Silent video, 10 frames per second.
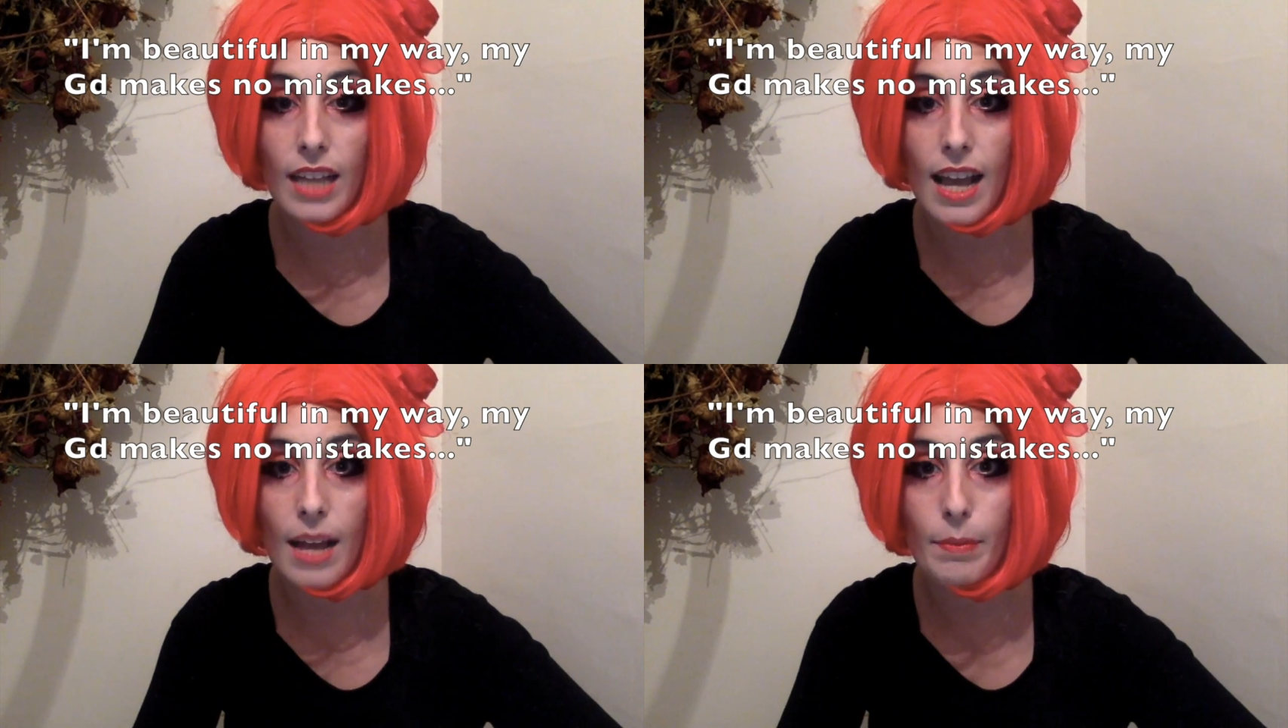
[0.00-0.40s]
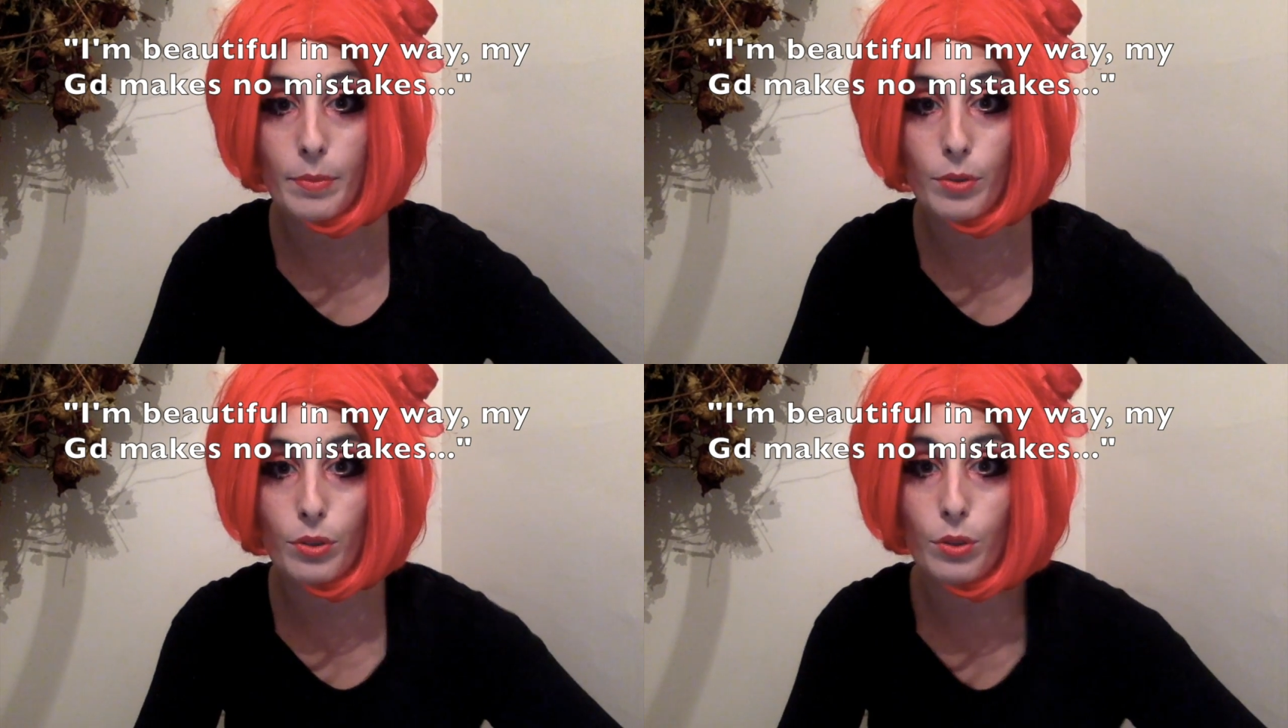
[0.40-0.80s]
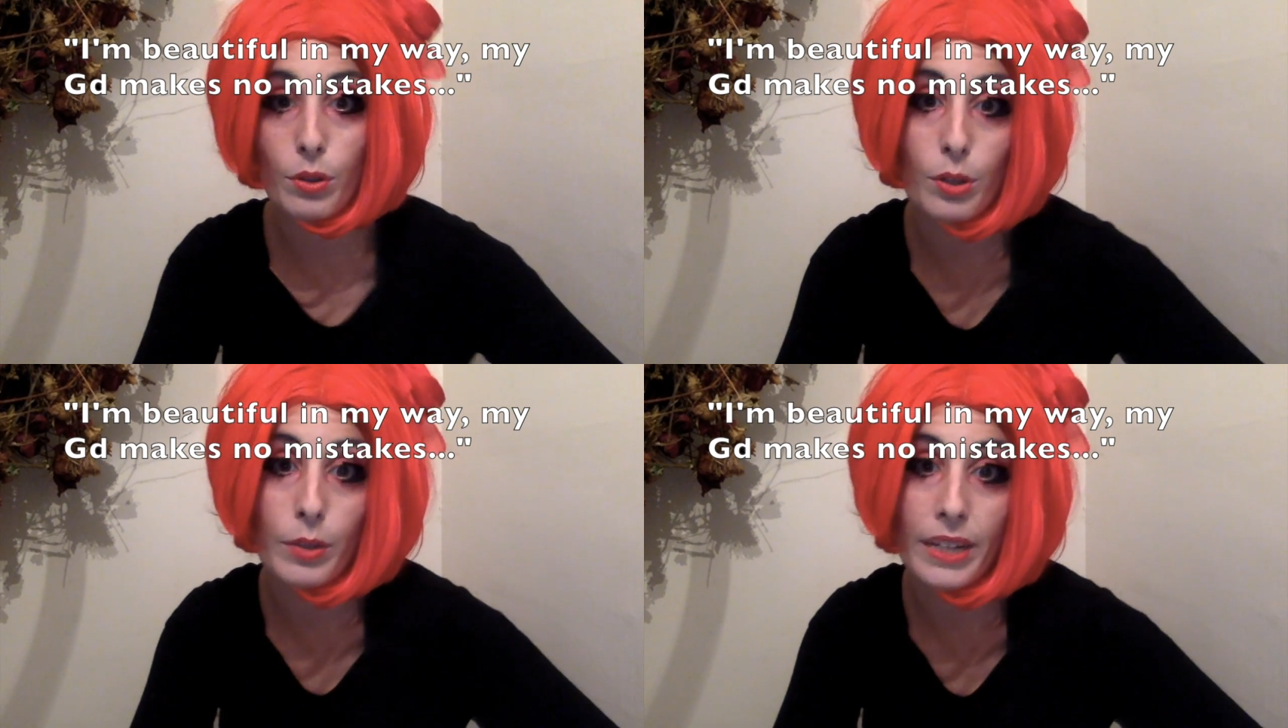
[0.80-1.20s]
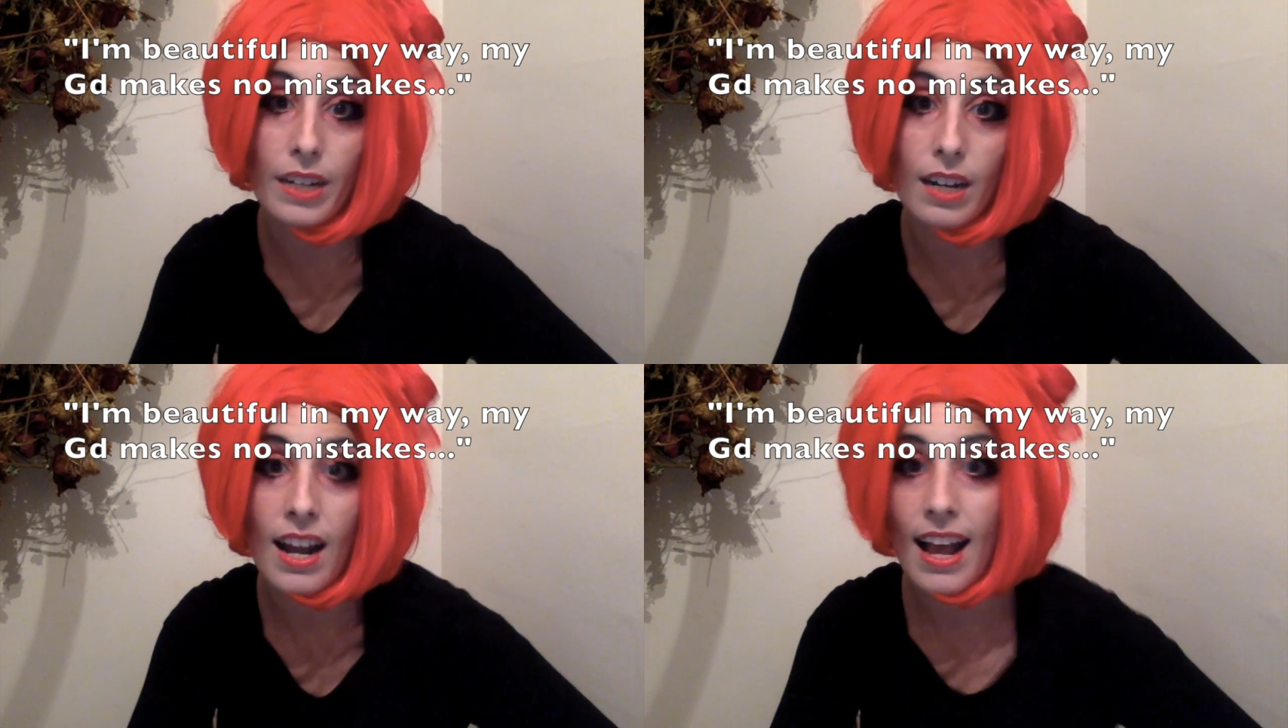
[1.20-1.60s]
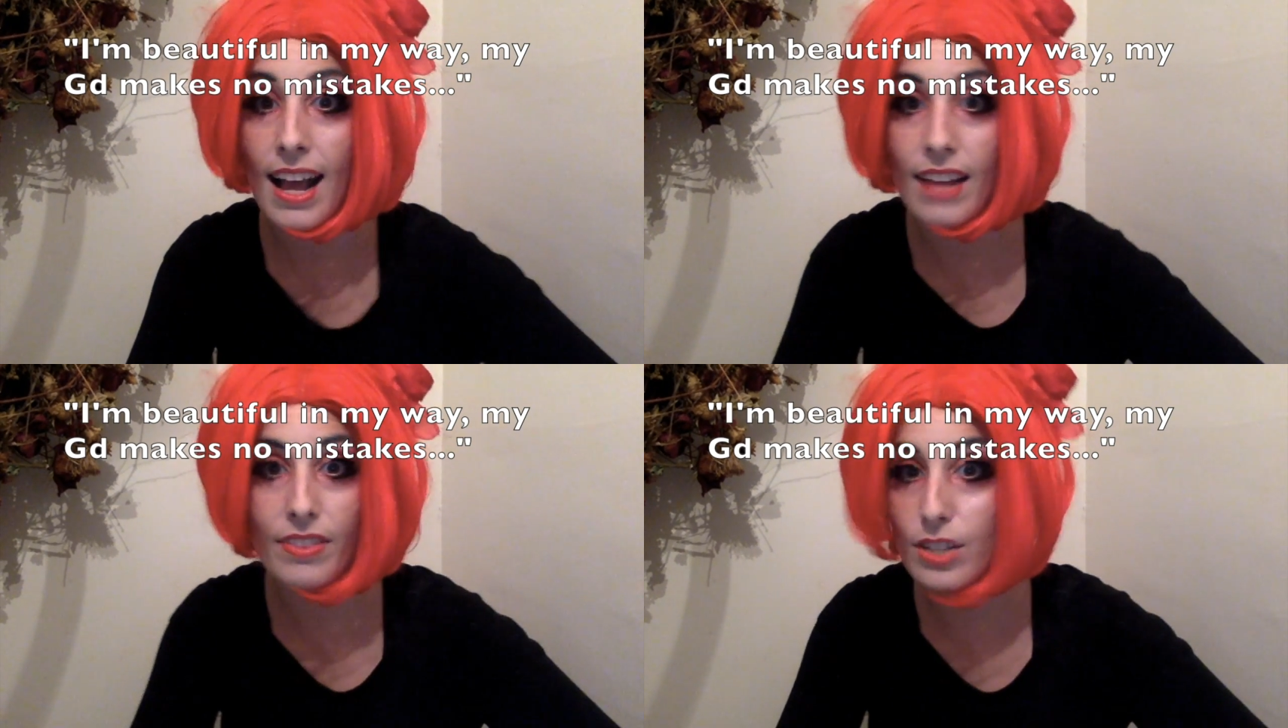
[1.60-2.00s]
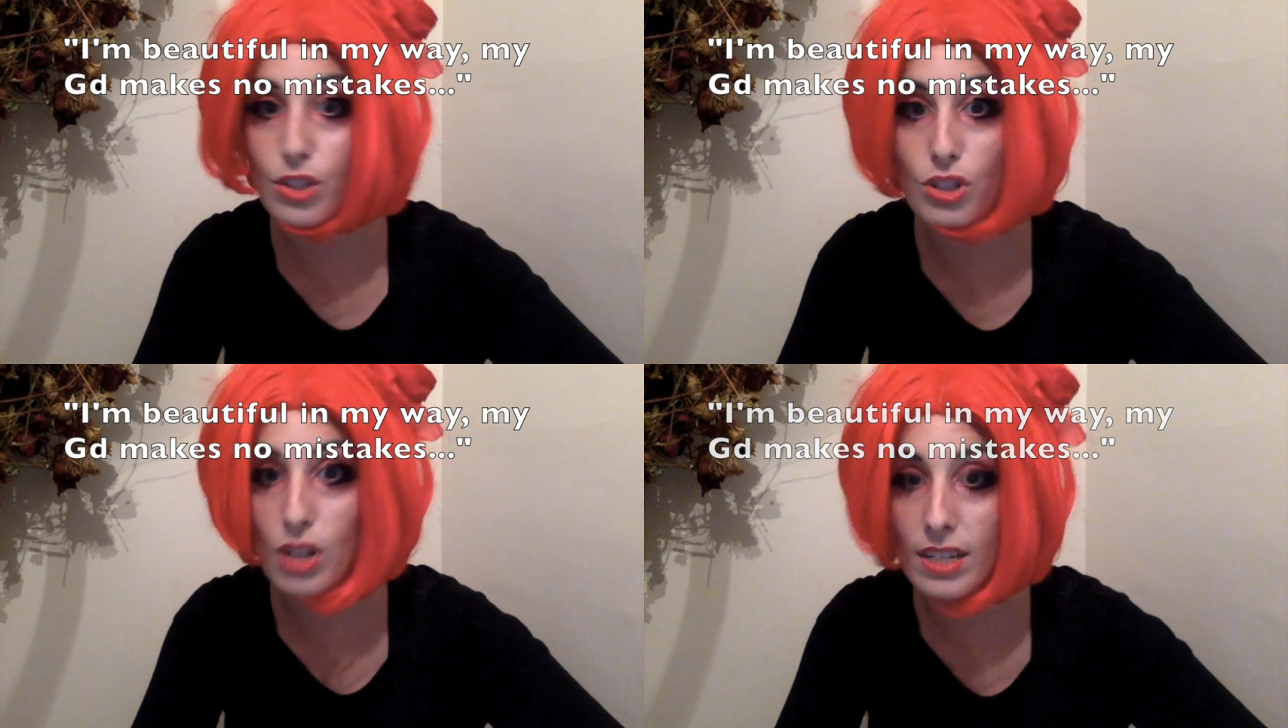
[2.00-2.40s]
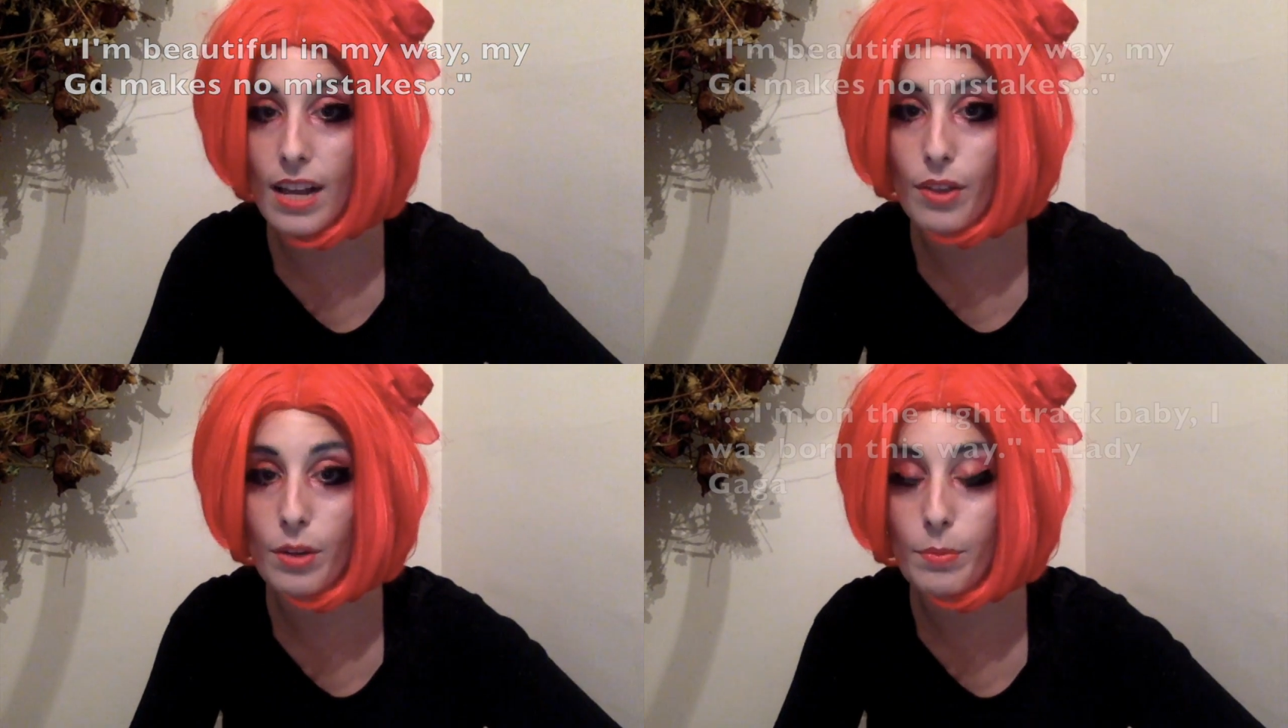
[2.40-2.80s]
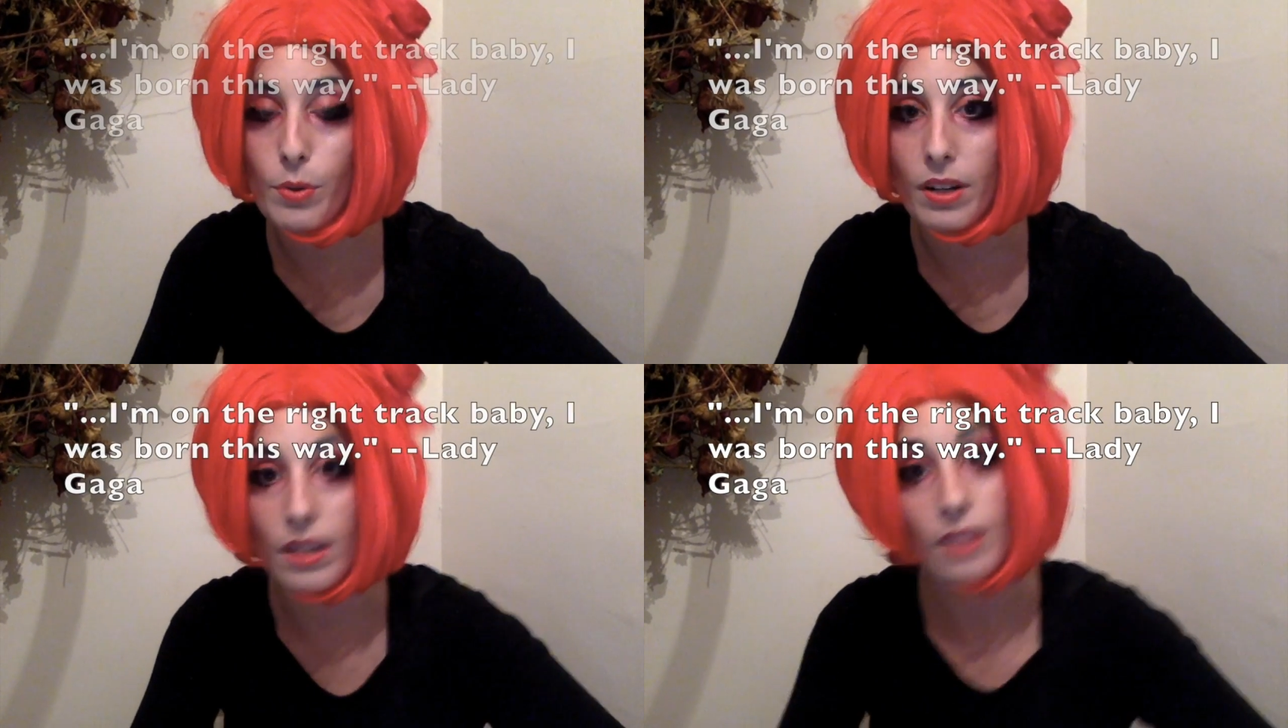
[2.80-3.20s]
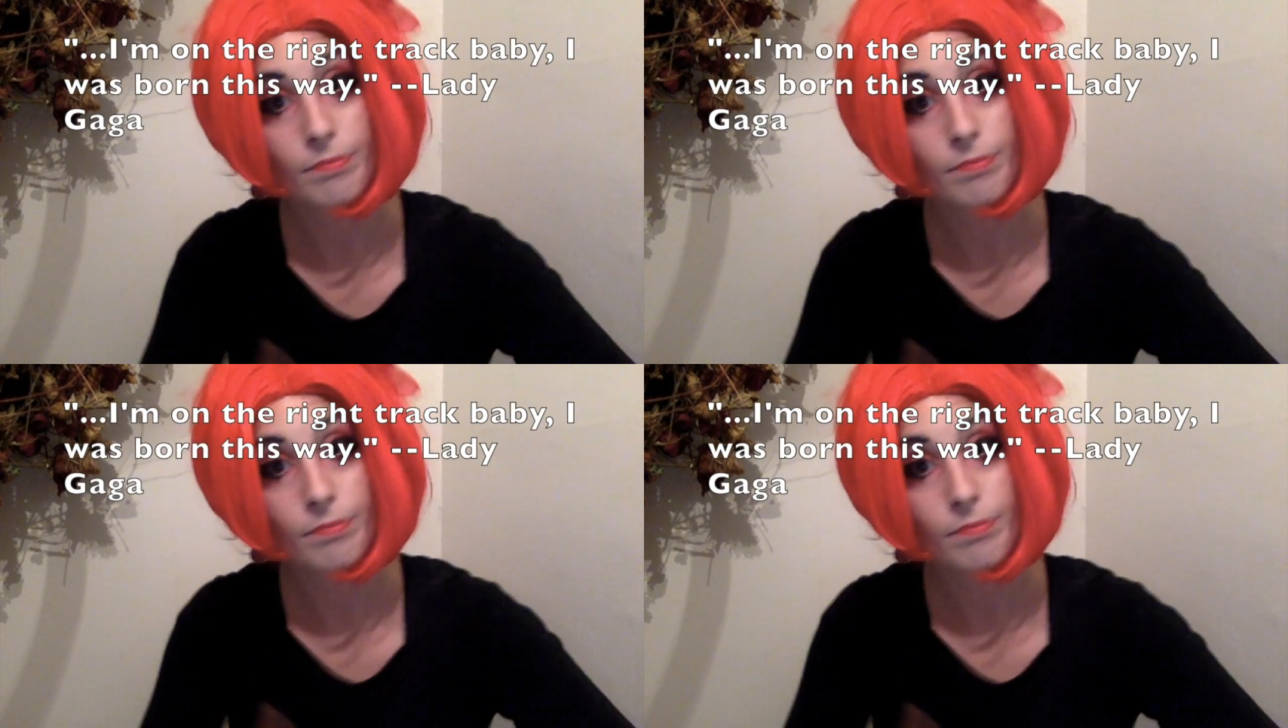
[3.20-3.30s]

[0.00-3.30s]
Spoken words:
at people who are queer and that's just how they're born.